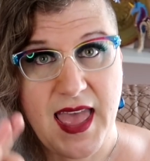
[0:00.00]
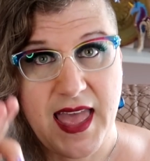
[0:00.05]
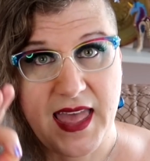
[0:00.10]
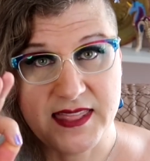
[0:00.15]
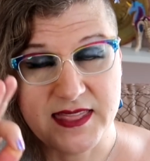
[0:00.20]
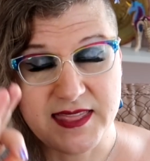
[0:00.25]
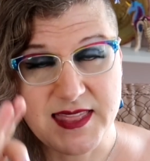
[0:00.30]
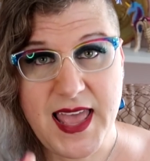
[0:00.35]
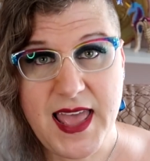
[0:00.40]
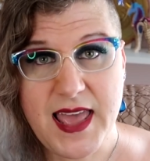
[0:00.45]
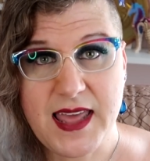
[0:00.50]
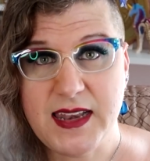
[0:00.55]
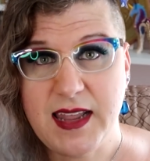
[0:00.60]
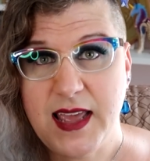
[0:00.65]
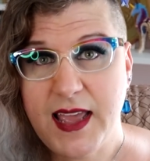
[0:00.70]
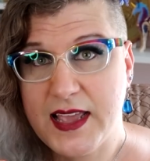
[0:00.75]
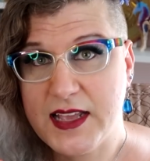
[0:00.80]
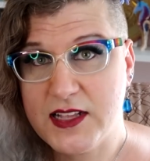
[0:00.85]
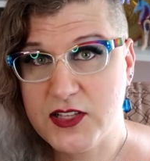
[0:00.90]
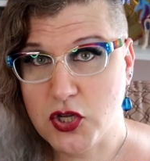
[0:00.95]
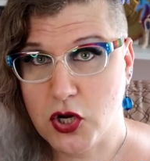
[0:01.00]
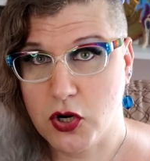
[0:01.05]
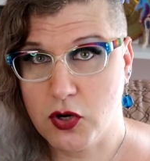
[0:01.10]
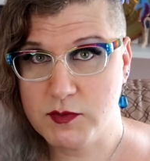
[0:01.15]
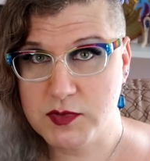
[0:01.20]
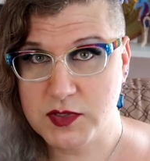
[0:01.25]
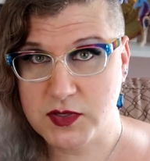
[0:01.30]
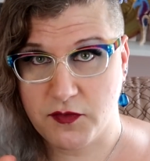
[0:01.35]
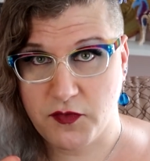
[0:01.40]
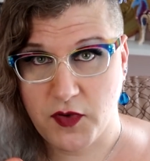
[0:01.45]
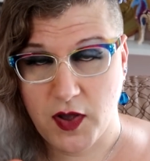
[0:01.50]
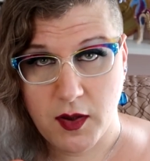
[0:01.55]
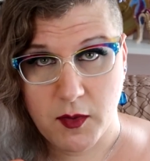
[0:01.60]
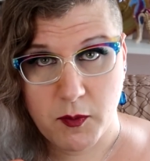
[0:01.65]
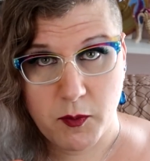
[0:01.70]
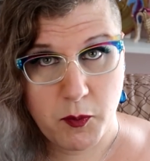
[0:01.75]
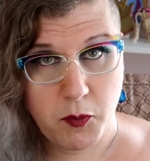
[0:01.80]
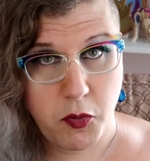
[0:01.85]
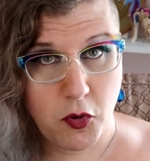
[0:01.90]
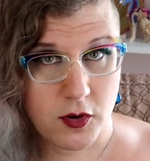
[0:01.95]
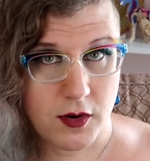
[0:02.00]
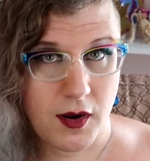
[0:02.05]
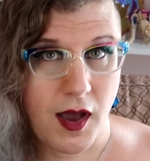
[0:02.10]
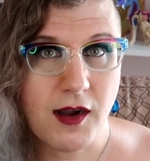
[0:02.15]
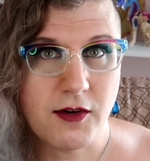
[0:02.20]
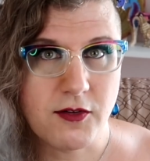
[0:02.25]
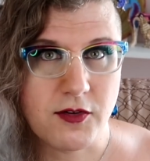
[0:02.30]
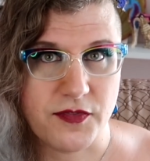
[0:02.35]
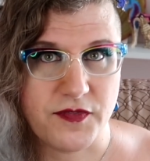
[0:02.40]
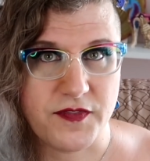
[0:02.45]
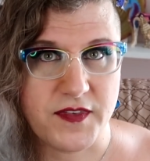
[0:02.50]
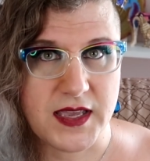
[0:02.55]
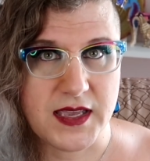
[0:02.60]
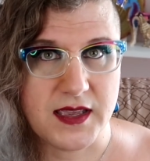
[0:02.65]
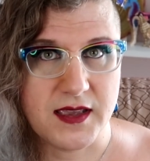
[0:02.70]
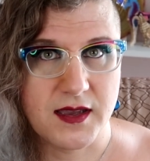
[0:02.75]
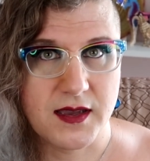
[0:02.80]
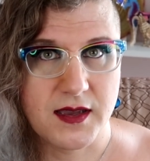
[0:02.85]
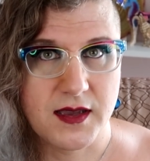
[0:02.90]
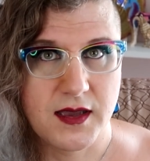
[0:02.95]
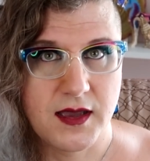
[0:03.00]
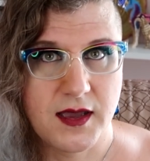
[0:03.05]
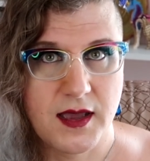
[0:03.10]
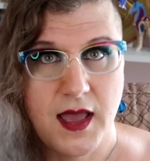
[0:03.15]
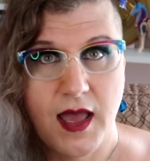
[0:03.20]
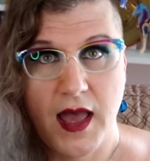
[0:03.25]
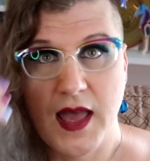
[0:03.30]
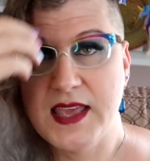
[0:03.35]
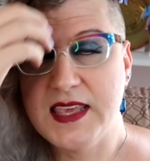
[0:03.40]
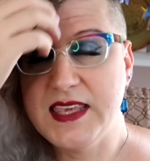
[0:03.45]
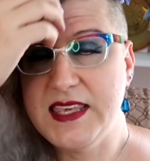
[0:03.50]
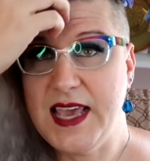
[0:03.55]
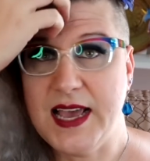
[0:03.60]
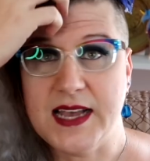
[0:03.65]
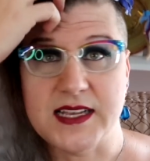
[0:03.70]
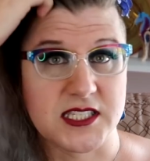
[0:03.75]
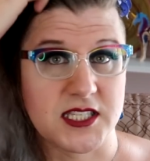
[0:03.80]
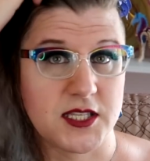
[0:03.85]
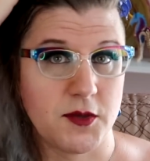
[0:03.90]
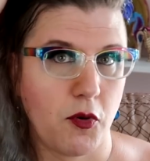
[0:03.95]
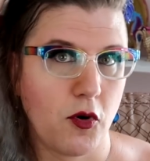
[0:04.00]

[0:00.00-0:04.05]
And then in terms of pornography, yes, the